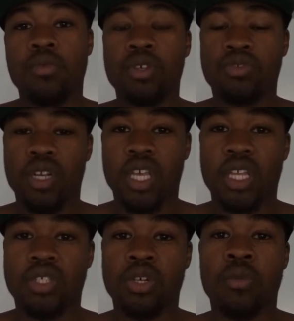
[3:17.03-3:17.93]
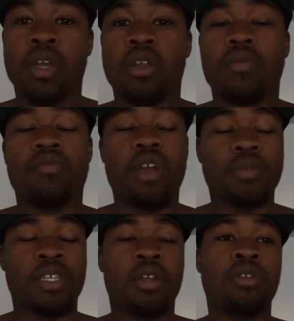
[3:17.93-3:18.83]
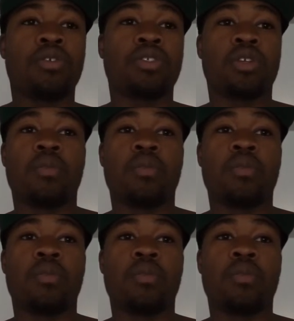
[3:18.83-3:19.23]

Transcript: You're trying to get a certain amount of reps in under a certain